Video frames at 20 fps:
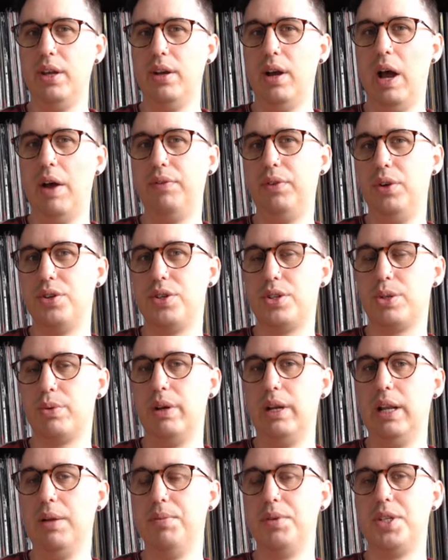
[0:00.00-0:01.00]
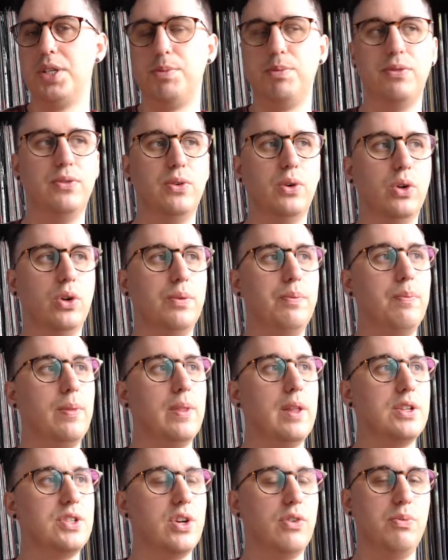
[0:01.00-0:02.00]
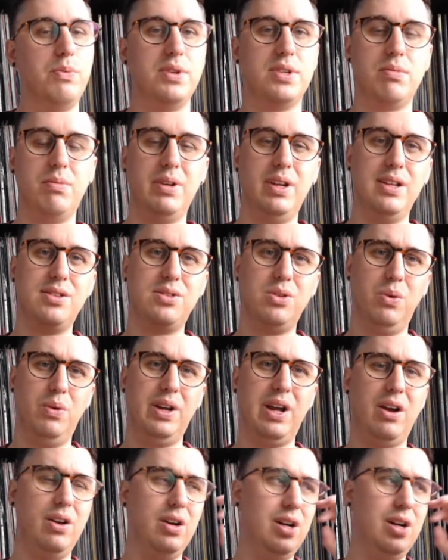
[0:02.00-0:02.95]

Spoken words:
I have used 3 limiters before. That's often when something needs sorting out